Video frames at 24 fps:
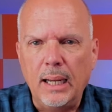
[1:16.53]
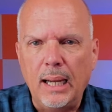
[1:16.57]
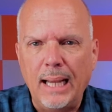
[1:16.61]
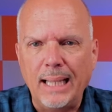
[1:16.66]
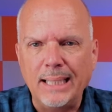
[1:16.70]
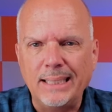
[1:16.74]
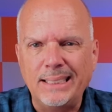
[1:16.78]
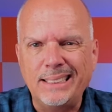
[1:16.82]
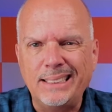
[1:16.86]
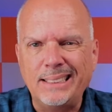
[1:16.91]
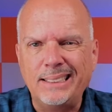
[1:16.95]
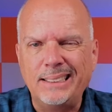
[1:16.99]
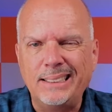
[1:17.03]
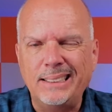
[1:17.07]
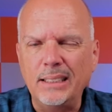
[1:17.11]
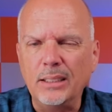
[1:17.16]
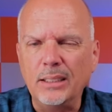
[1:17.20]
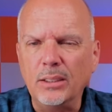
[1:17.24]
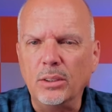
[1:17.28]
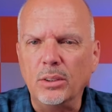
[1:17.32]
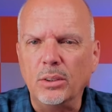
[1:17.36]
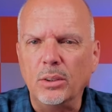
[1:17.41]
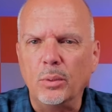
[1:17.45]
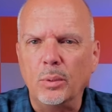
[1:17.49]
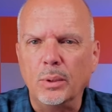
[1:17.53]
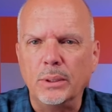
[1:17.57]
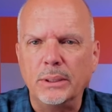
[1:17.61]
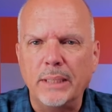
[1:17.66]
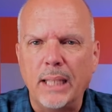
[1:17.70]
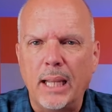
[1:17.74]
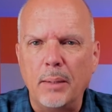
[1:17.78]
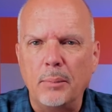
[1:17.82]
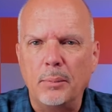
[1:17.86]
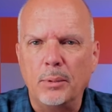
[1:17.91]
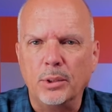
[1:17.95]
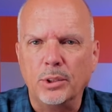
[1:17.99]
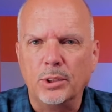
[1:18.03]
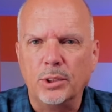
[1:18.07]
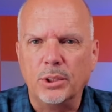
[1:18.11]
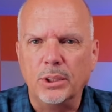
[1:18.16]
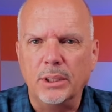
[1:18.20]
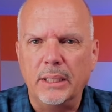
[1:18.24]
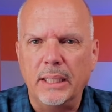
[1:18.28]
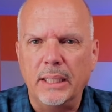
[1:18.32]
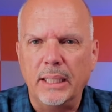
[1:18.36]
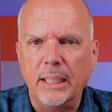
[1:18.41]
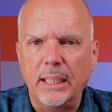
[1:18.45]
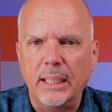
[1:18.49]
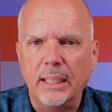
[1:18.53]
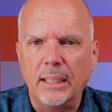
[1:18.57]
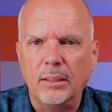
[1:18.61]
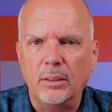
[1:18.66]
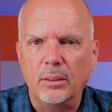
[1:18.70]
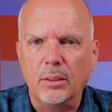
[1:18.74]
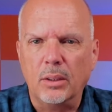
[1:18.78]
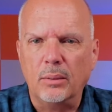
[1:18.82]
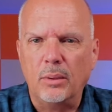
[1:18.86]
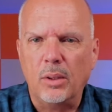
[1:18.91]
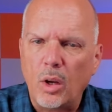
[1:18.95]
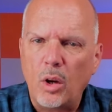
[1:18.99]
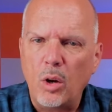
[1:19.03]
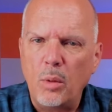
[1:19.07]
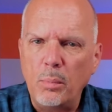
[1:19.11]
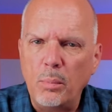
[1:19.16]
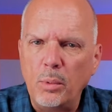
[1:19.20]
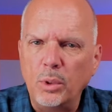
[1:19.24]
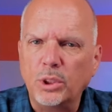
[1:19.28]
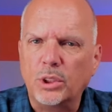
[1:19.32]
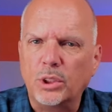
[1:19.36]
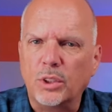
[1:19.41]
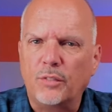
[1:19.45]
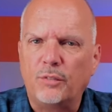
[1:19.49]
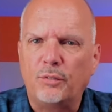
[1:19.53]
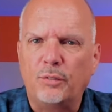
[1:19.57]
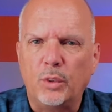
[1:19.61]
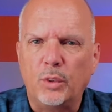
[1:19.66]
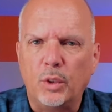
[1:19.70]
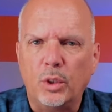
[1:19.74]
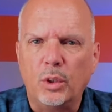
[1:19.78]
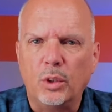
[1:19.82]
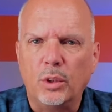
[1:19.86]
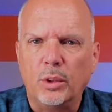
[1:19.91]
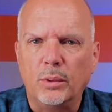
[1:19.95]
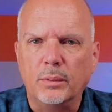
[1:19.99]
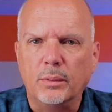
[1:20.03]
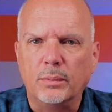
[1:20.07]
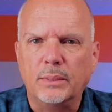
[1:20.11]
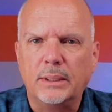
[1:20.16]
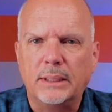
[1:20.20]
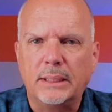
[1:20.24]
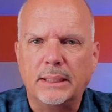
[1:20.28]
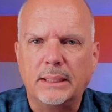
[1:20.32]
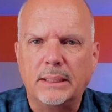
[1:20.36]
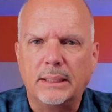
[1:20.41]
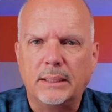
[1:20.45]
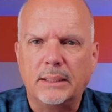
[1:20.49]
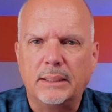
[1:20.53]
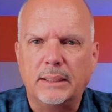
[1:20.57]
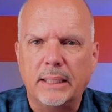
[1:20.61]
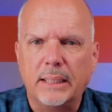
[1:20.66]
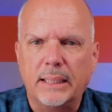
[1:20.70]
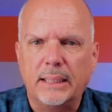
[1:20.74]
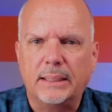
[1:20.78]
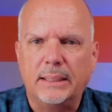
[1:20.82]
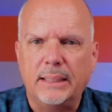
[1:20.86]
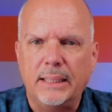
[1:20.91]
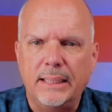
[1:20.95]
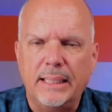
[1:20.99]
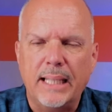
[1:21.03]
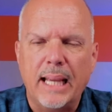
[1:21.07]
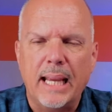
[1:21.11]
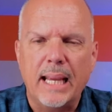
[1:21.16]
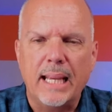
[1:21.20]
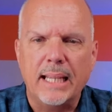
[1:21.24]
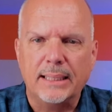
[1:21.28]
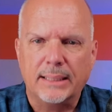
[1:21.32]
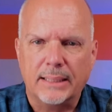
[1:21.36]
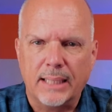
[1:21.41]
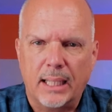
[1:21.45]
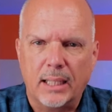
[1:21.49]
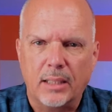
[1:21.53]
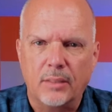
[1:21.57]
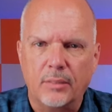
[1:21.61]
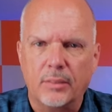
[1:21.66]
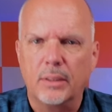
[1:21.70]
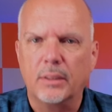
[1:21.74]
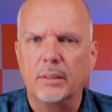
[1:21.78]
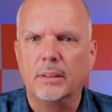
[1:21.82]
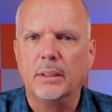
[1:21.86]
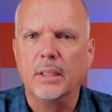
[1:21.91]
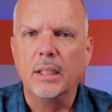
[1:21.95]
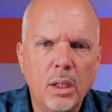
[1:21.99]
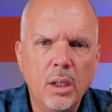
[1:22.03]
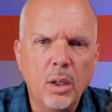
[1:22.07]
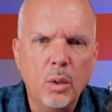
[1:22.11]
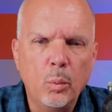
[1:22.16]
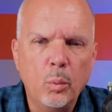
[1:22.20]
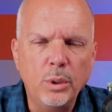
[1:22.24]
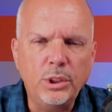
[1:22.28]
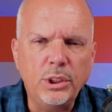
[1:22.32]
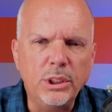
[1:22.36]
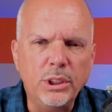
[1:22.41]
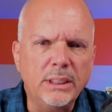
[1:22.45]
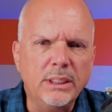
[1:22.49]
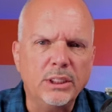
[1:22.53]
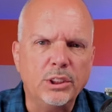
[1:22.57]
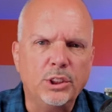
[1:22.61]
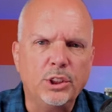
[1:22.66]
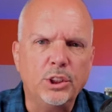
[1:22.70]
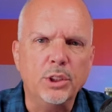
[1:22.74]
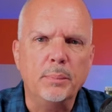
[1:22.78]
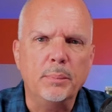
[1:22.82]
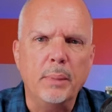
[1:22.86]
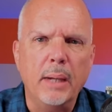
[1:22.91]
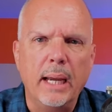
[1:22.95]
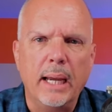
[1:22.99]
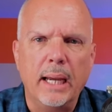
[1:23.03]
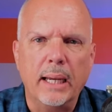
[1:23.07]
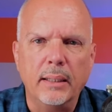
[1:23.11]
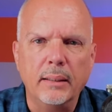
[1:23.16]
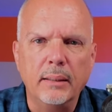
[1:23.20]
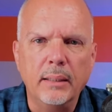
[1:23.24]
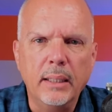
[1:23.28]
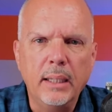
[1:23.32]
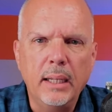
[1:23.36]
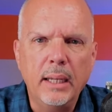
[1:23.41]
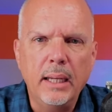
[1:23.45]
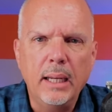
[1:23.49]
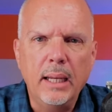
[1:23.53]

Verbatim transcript: I still was able to get almost a full sixty days out of it, which isn't too bad.